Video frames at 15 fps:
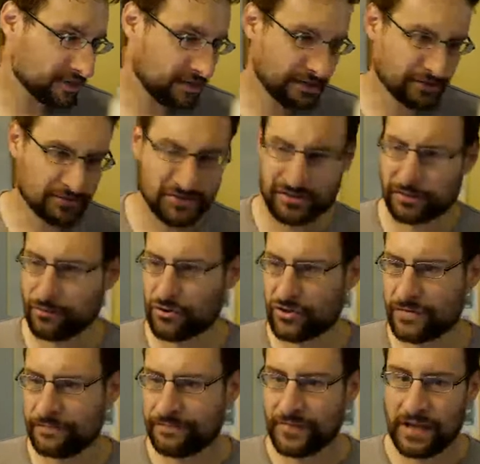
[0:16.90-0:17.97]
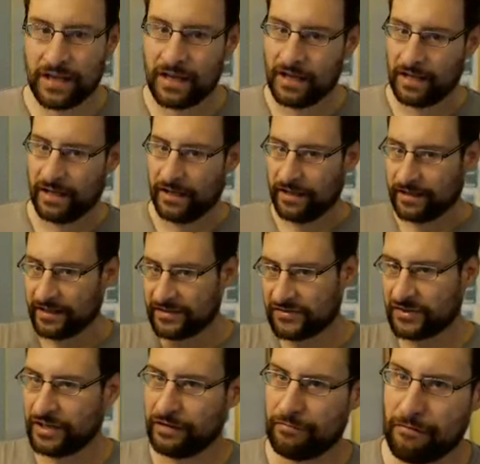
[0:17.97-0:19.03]
Linux distribution.
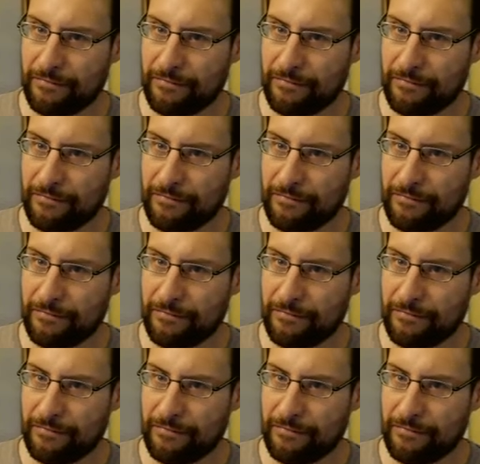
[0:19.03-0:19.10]
Yesterday we